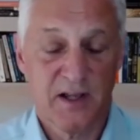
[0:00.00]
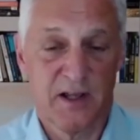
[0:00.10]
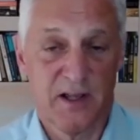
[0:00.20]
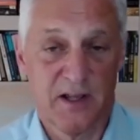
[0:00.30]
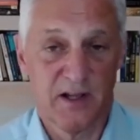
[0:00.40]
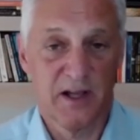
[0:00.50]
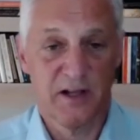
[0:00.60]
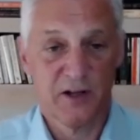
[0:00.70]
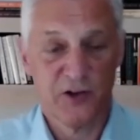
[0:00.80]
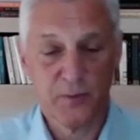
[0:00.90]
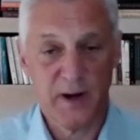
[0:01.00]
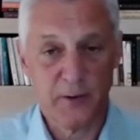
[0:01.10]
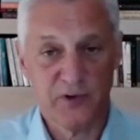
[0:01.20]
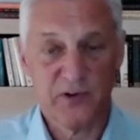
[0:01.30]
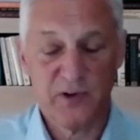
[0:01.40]
in uh, in customer
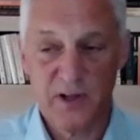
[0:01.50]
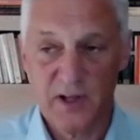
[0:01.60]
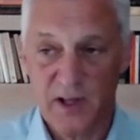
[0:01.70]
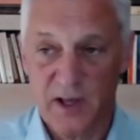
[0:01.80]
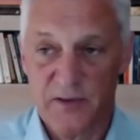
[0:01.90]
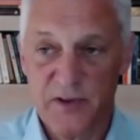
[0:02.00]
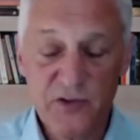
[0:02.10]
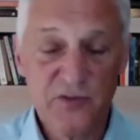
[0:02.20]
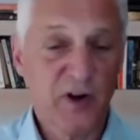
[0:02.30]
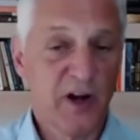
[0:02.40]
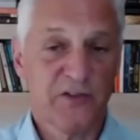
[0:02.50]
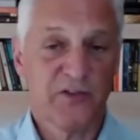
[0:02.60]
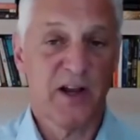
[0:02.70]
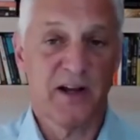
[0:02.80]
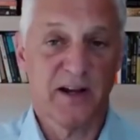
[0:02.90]
acquisition. This is very
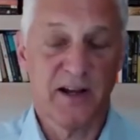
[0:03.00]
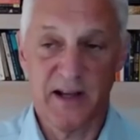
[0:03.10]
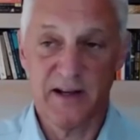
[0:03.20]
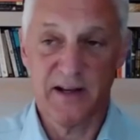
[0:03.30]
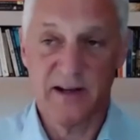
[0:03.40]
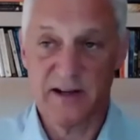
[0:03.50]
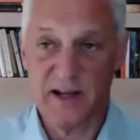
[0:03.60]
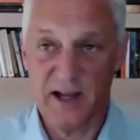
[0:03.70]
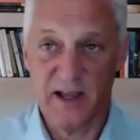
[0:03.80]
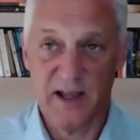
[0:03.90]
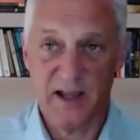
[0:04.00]
exciting, and uh,